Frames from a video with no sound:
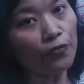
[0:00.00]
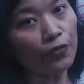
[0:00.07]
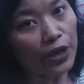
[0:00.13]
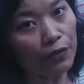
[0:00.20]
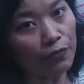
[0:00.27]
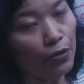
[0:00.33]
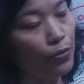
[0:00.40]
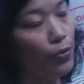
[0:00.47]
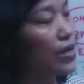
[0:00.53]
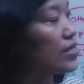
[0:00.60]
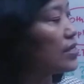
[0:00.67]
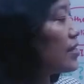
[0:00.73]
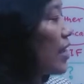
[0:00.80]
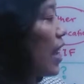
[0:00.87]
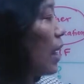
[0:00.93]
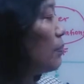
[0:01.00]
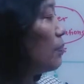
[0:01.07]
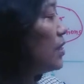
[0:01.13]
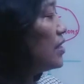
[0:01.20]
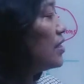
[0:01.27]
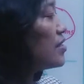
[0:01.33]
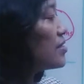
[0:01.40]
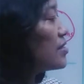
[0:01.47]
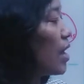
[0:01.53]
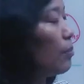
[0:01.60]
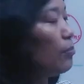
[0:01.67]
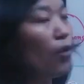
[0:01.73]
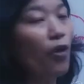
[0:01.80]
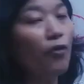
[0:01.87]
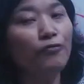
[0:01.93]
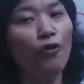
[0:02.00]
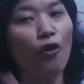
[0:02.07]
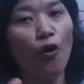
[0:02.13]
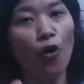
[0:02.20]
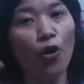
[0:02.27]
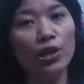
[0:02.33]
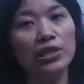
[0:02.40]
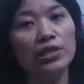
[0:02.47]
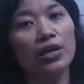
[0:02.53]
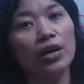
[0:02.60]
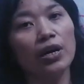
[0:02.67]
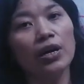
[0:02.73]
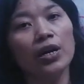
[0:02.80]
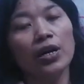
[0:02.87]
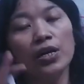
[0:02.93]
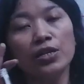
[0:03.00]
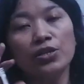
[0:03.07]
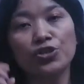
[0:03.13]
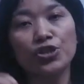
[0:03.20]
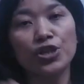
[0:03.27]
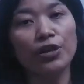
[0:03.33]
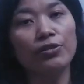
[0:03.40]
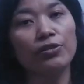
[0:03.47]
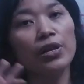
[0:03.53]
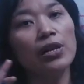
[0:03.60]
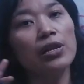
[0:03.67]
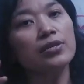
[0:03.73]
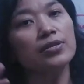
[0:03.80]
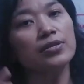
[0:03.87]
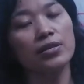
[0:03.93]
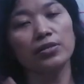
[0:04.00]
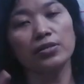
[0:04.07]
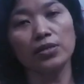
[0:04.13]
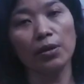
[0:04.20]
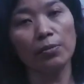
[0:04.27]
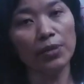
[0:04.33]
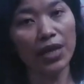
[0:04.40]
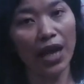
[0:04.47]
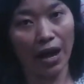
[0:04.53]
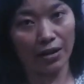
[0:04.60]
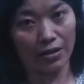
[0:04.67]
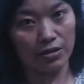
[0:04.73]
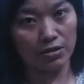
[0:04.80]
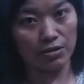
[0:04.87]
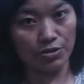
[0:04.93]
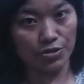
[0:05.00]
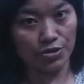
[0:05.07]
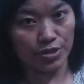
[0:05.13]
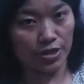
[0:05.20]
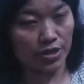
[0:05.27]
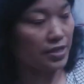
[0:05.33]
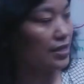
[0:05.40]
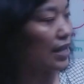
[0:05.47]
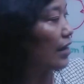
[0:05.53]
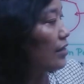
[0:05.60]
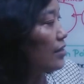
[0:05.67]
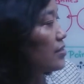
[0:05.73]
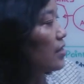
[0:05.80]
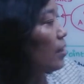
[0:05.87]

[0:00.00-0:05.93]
of influence can be the sum of all the general system characteristics, that is